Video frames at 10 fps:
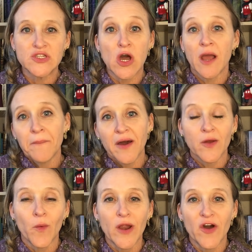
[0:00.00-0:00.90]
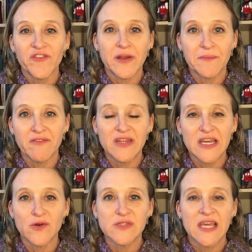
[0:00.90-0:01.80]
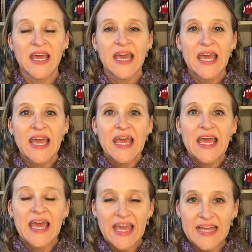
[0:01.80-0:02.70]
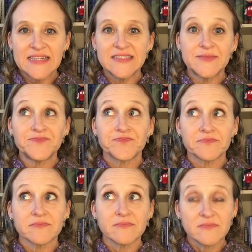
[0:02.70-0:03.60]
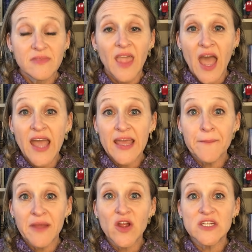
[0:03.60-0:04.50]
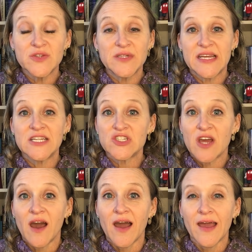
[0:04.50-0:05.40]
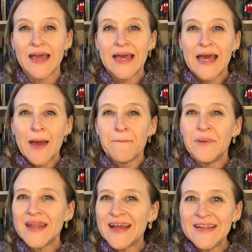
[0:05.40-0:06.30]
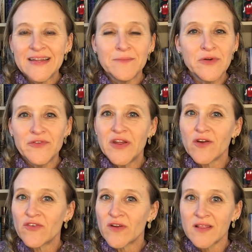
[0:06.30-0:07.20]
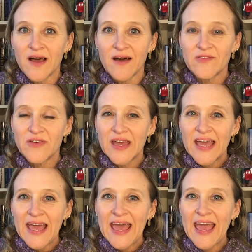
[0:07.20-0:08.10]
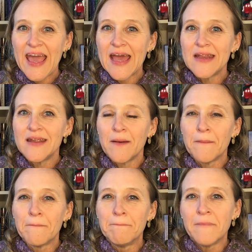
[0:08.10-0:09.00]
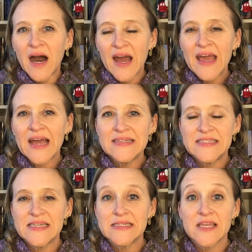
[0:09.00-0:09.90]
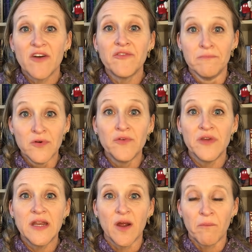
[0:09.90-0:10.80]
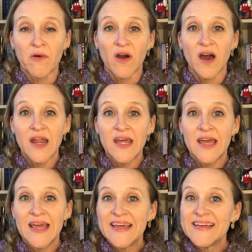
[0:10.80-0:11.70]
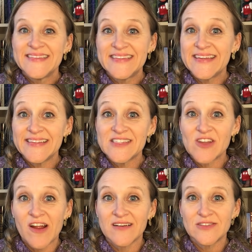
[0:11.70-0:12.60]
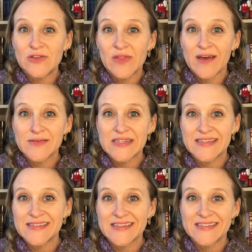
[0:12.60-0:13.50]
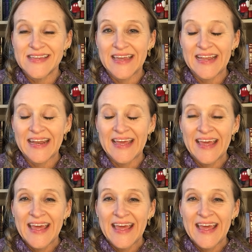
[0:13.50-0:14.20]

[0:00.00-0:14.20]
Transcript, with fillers: I talk about it quite often in my videos. And I am married to a Danish guy, but I didn't move here for love. And my ideas of moving abroad didn't start in 2016.